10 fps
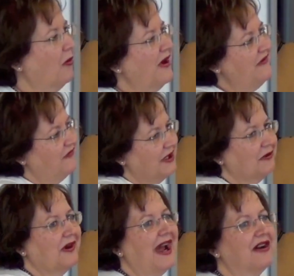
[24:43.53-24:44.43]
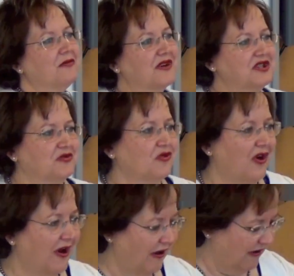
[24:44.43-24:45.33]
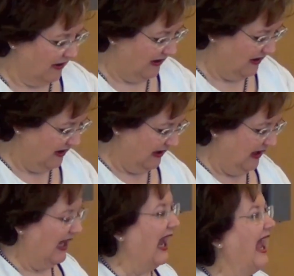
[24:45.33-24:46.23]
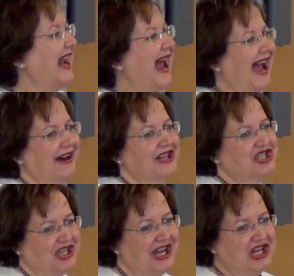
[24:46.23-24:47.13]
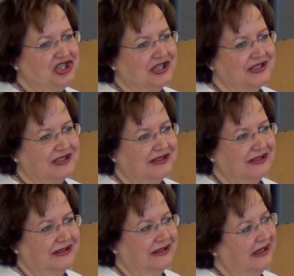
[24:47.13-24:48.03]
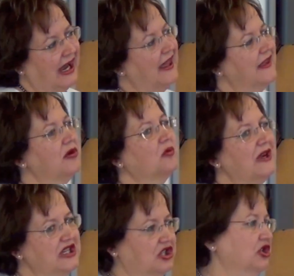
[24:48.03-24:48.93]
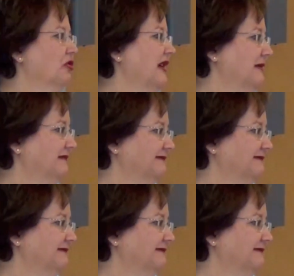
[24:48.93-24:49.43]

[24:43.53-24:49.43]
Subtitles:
We figure out what's wrong and how to change it, and then we do it.